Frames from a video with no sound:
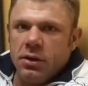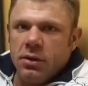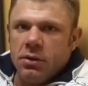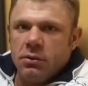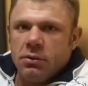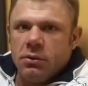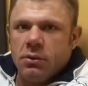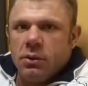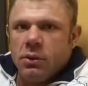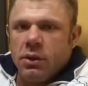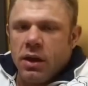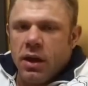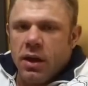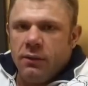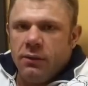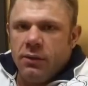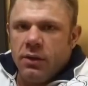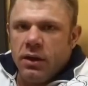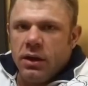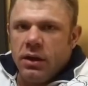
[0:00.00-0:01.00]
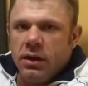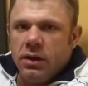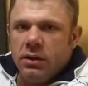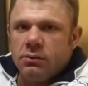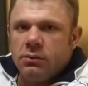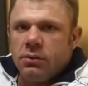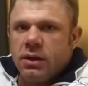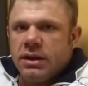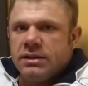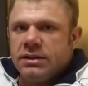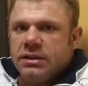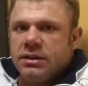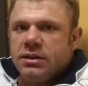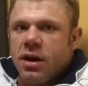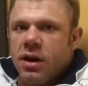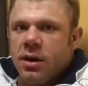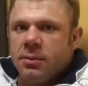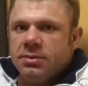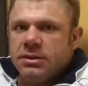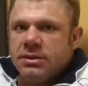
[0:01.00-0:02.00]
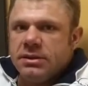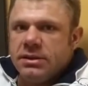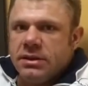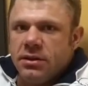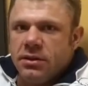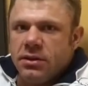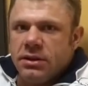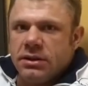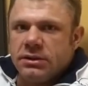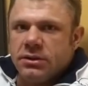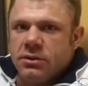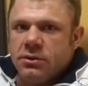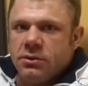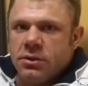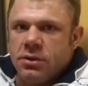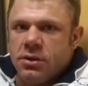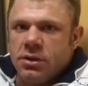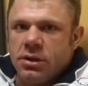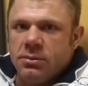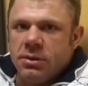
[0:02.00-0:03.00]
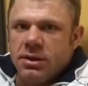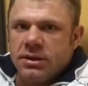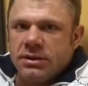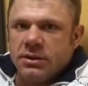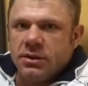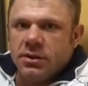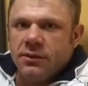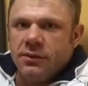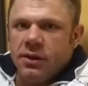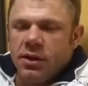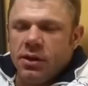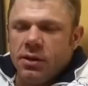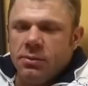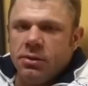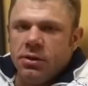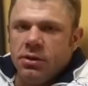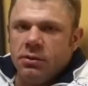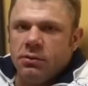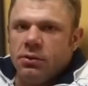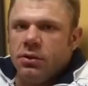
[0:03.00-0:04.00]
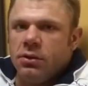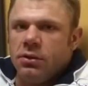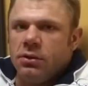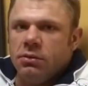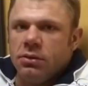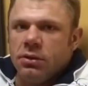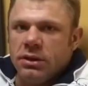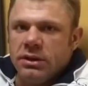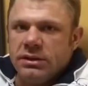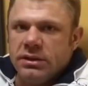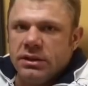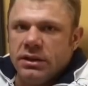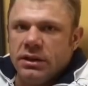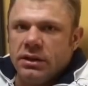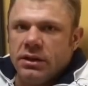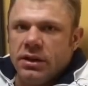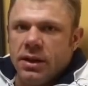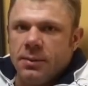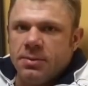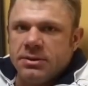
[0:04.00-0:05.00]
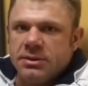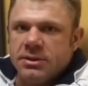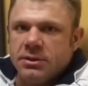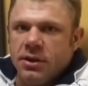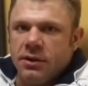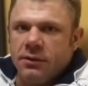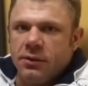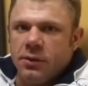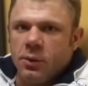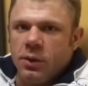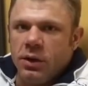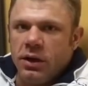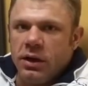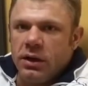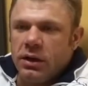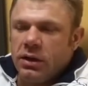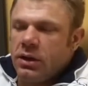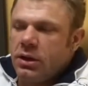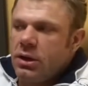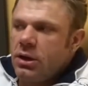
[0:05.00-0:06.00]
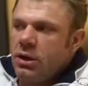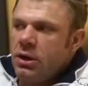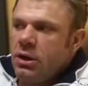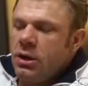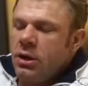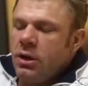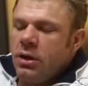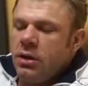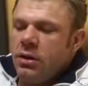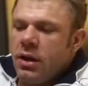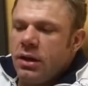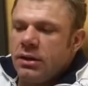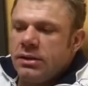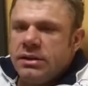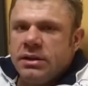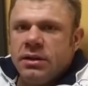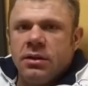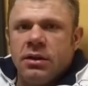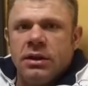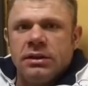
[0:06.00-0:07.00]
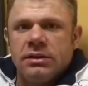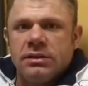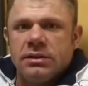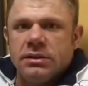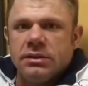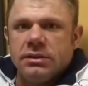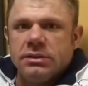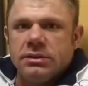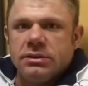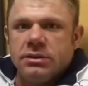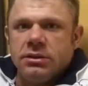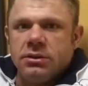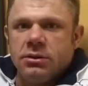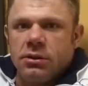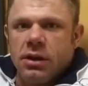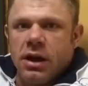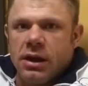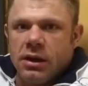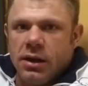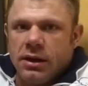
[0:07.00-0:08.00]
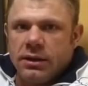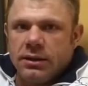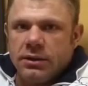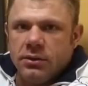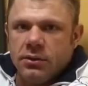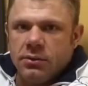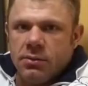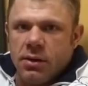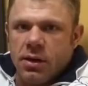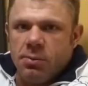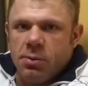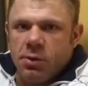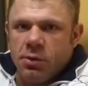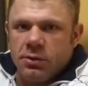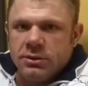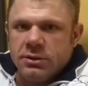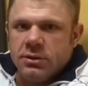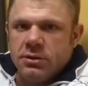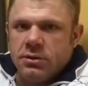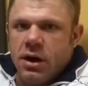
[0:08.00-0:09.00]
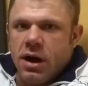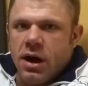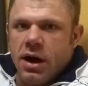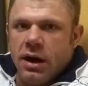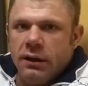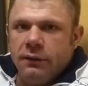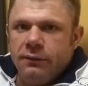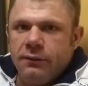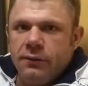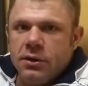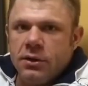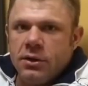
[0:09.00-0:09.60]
We have the Raising Compton series going on in muscular development. We're releasing an episode every week. That series is, got a lot to do with my personal life,